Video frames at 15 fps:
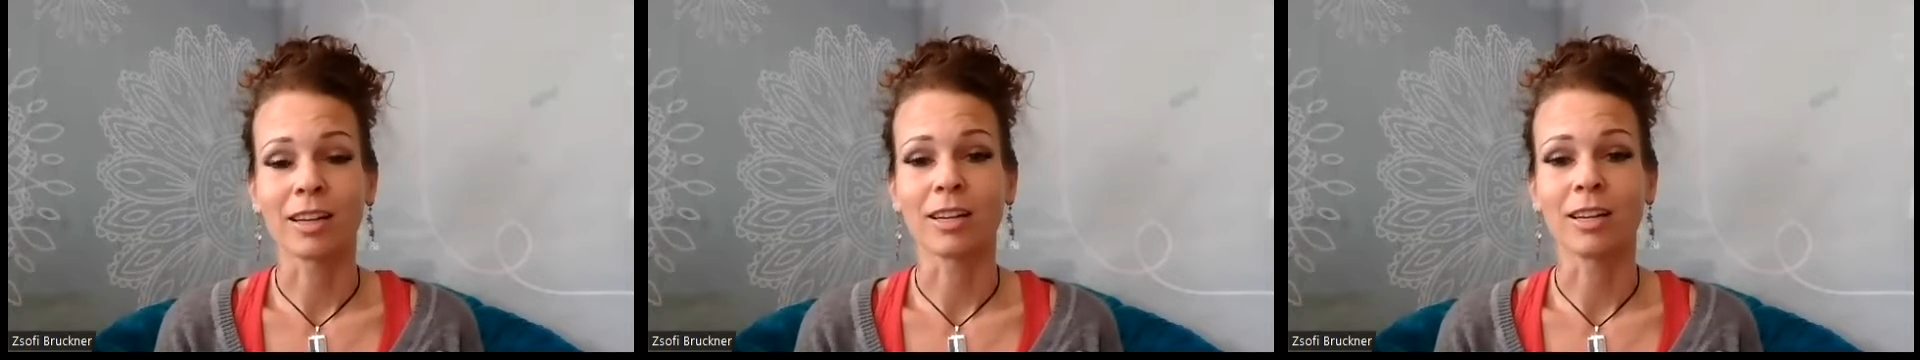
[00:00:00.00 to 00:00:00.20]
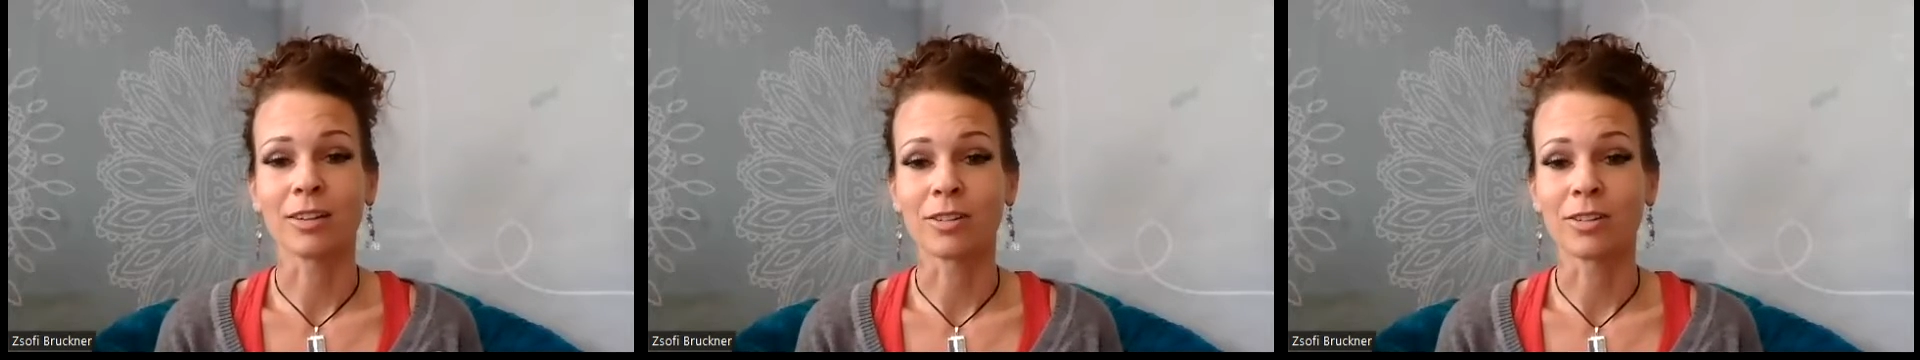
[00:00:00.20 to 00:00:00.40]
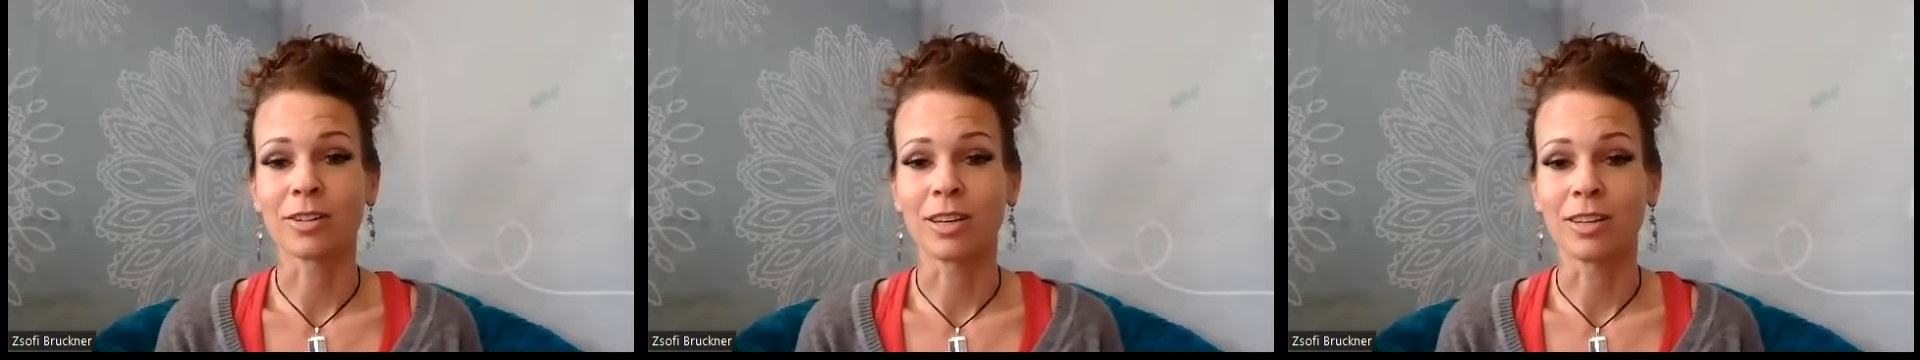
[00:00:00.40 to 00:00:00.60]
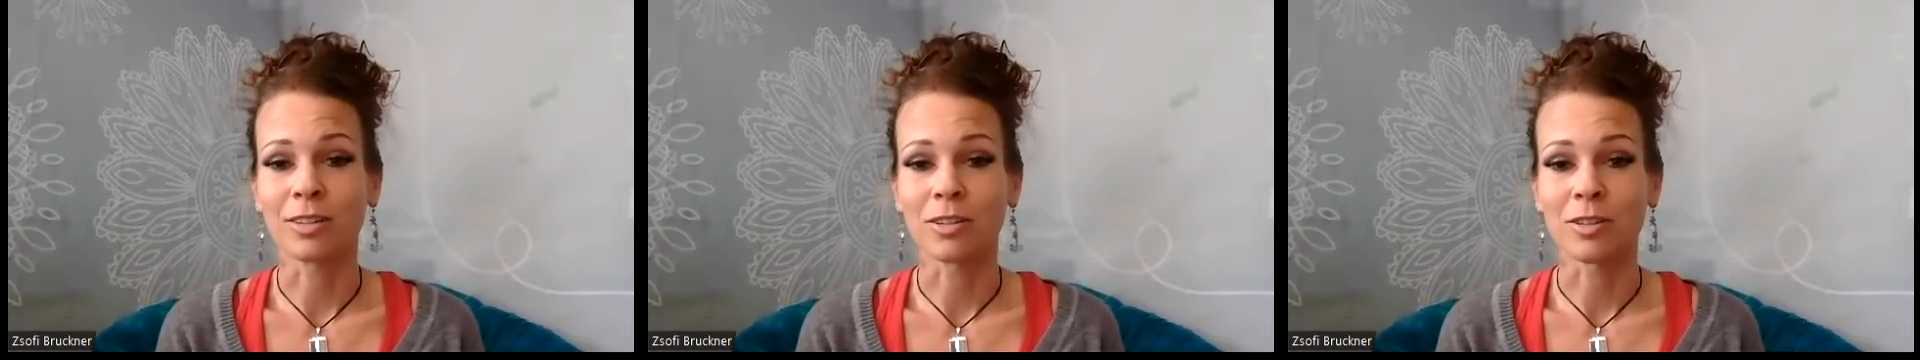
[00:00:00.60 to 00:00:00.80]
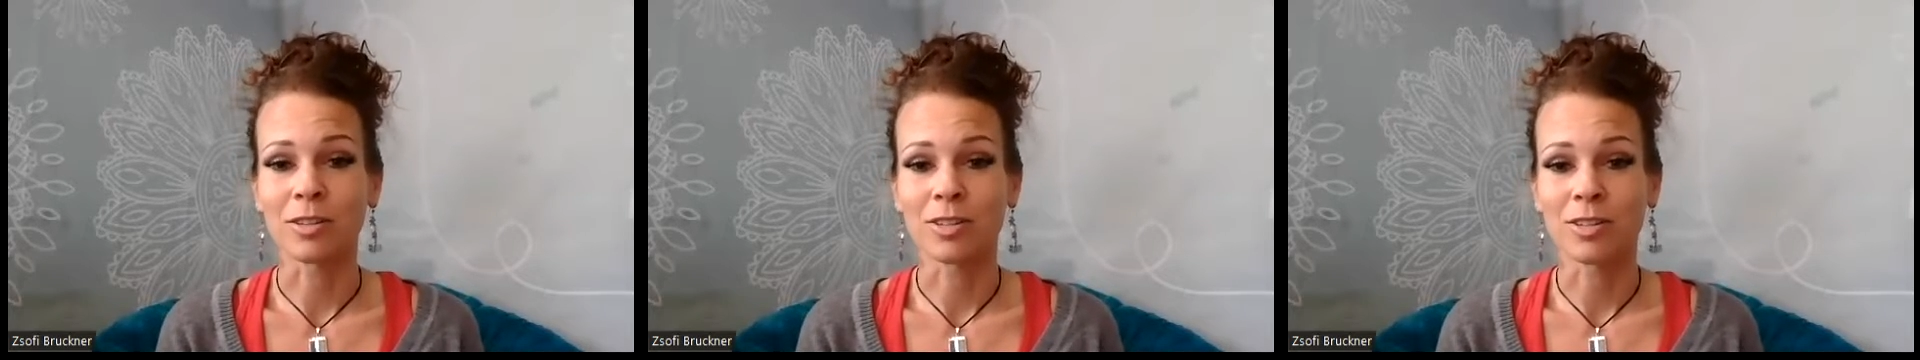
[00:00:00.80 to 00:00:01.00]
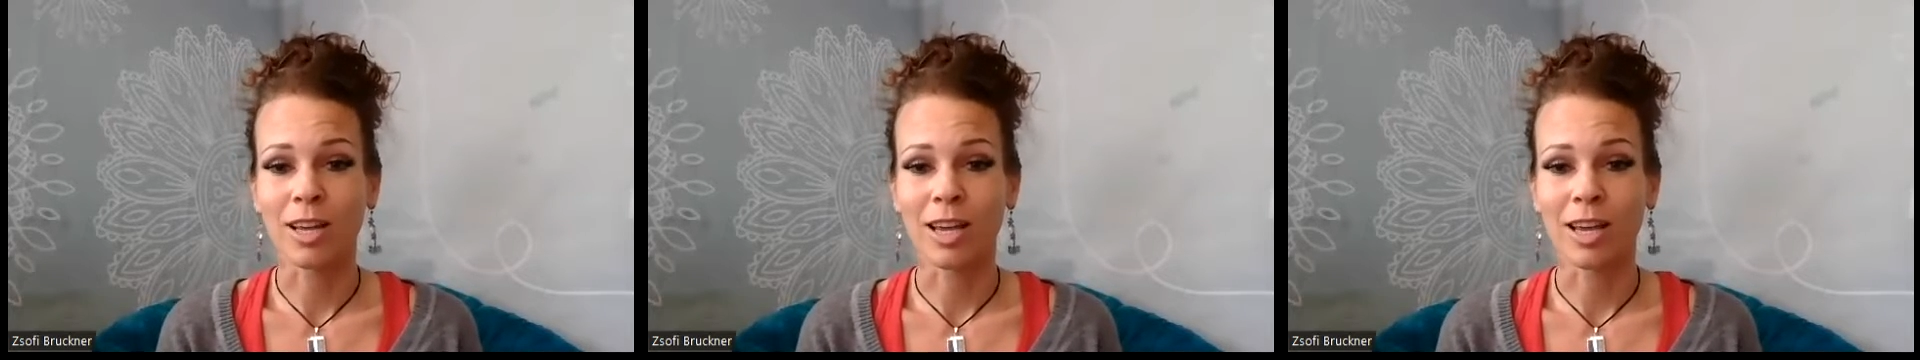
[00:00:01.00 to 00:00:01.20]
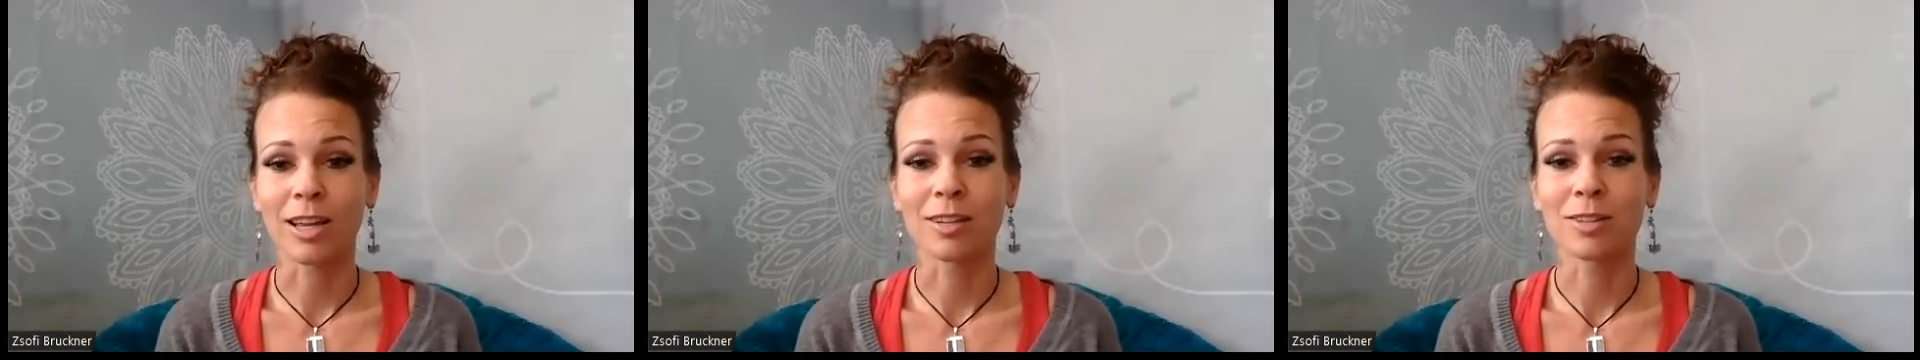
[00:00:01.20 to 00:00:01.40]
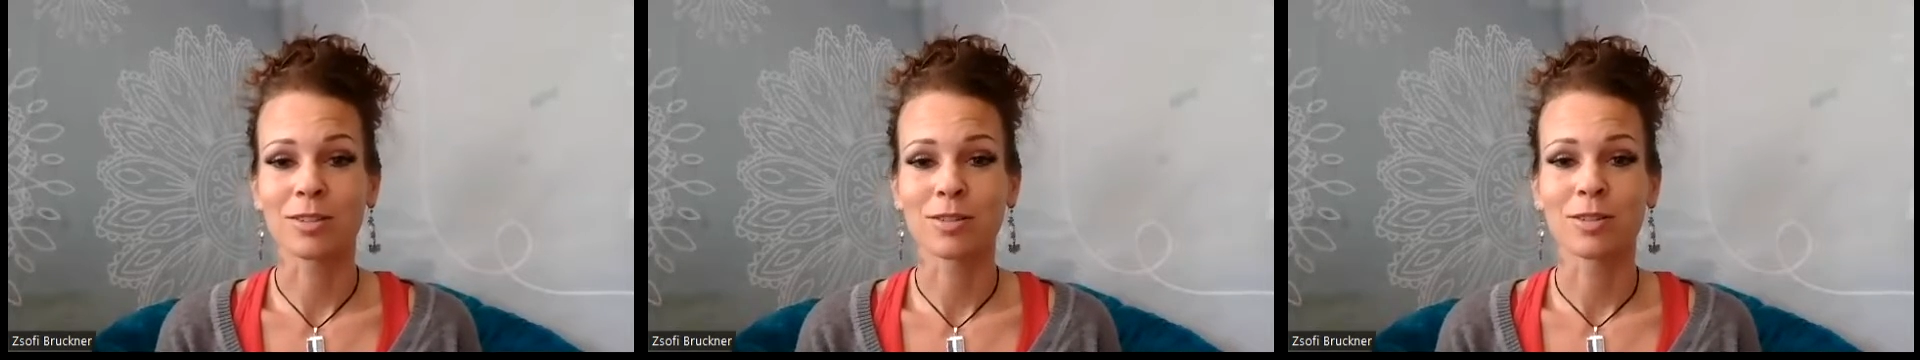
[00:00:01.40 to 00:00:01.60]
here in the
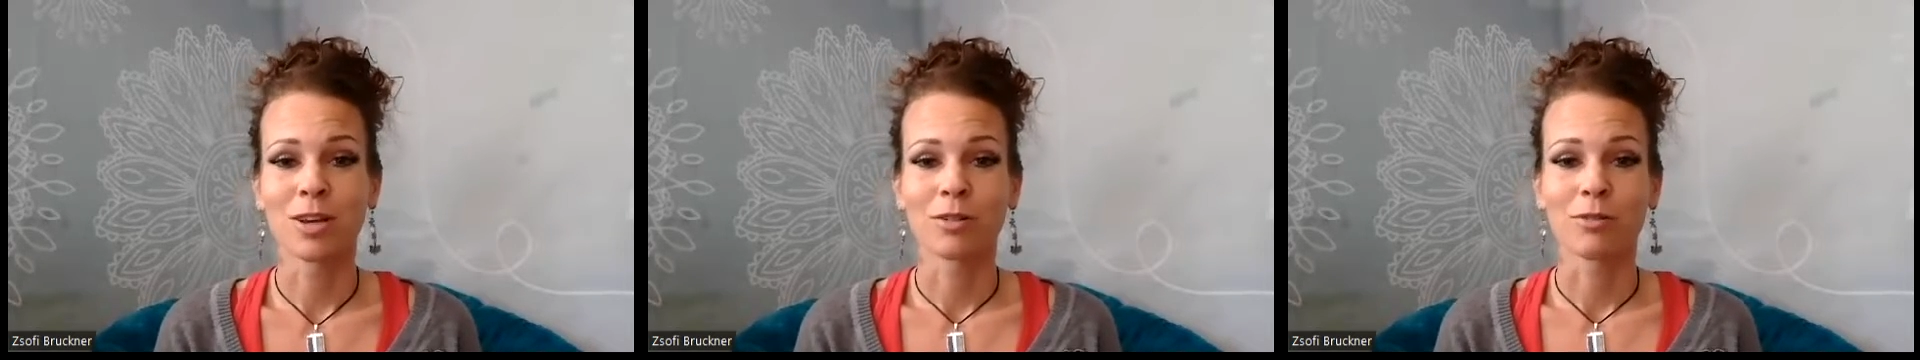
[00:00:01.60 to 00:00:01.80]
States